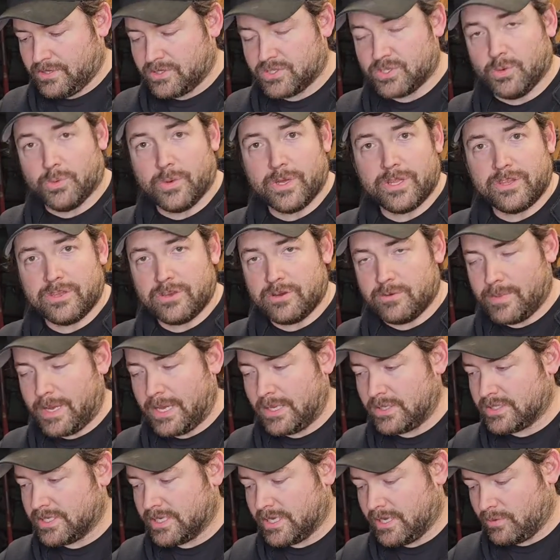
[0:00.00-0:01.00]
So whether you're
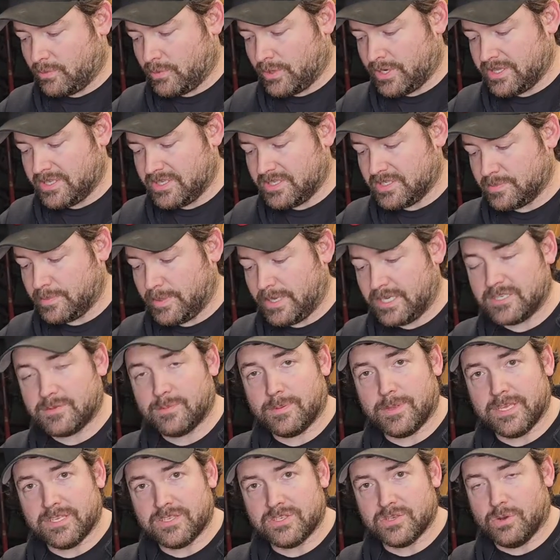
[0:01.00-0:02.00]
mounting on one of these base
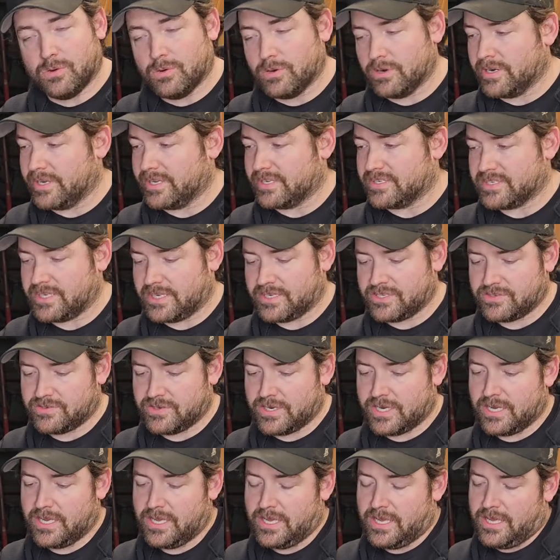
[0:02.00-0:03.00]
plates or an
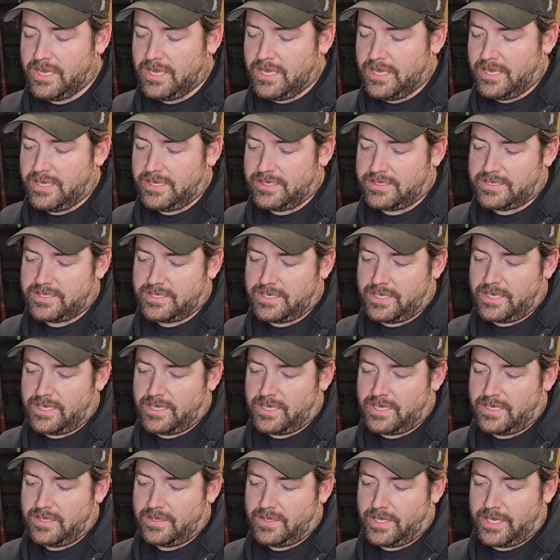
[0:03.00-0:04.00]
accessory, it's
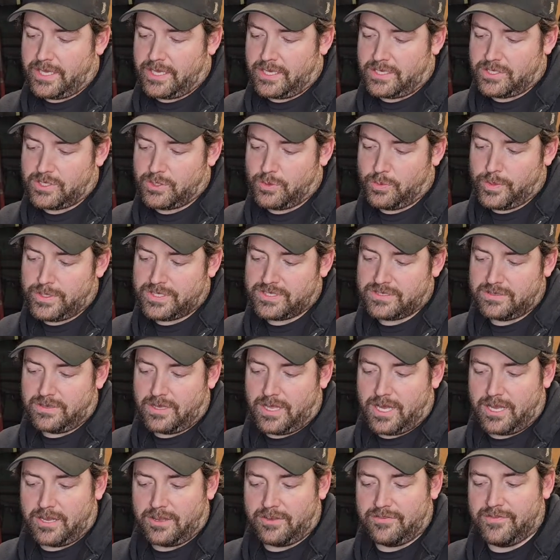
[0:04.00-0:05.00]
like a twist
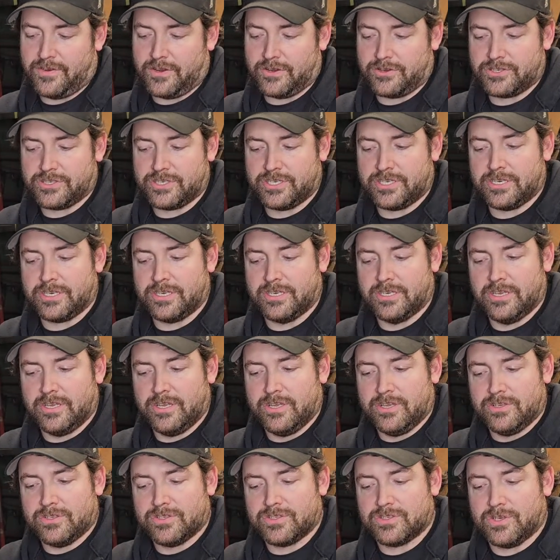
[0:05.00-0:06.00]
lock function.
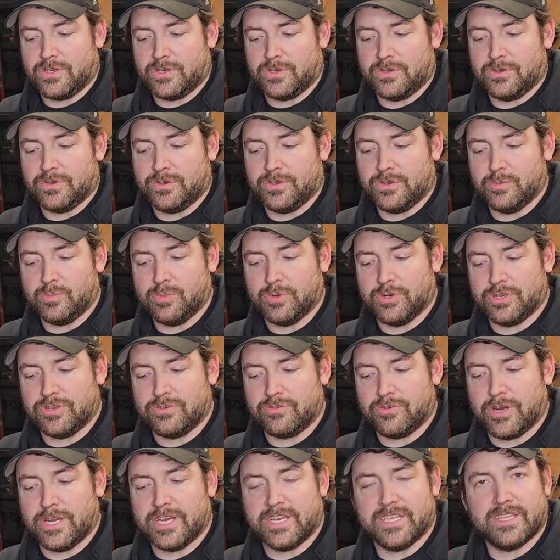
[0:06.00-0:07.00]
So you put
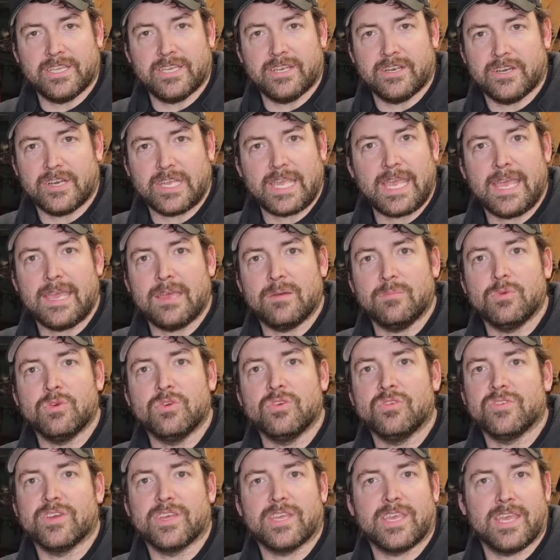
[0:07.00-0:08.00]
it right in there, it can't
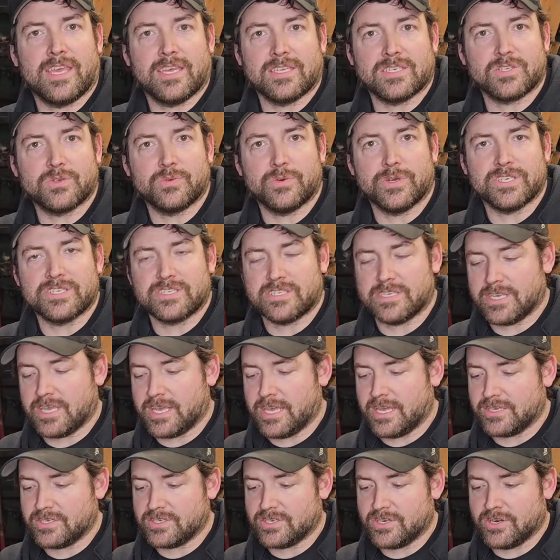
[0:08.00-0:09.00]
move, it can't twist, it
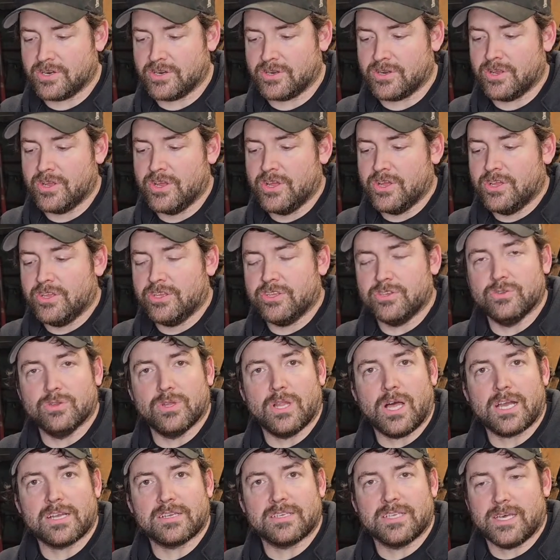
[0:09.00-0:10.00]
can't turn. You
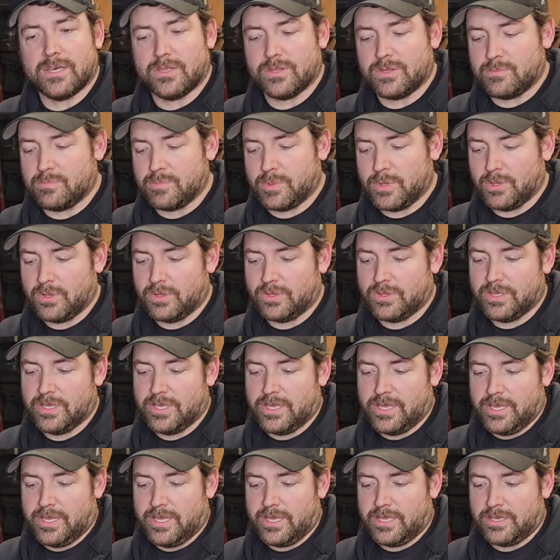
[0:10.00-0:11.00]
lock down the bolt
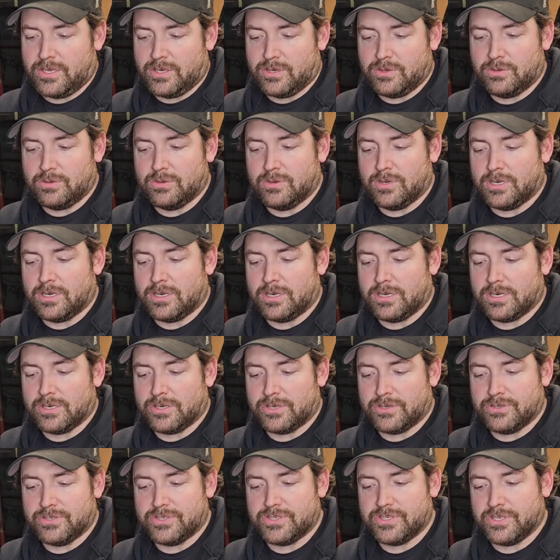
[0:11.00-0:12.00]
and you are
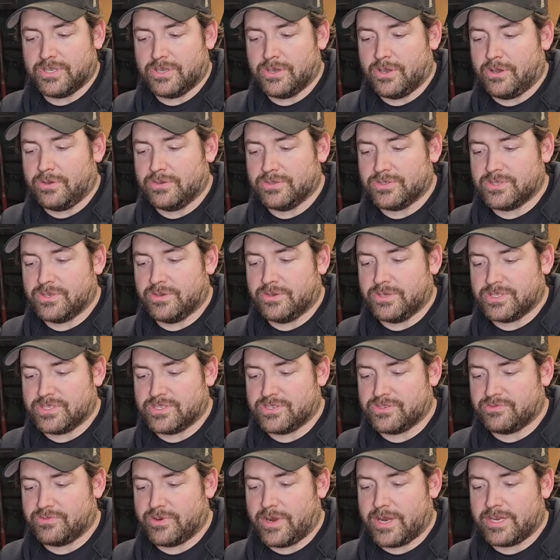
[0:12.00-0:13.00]
good to go. So
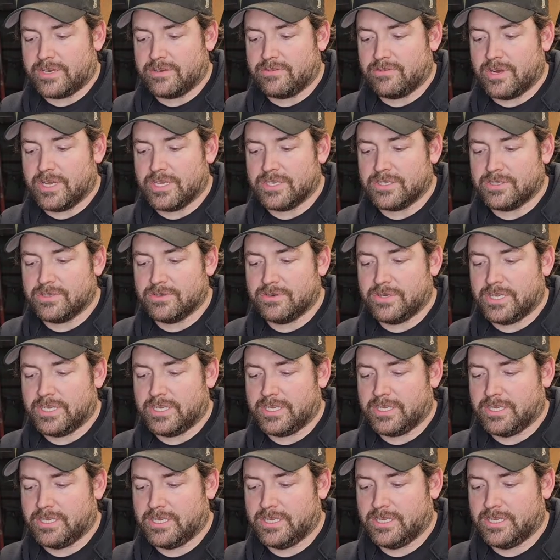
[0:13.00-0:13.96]
it's threaded right to it.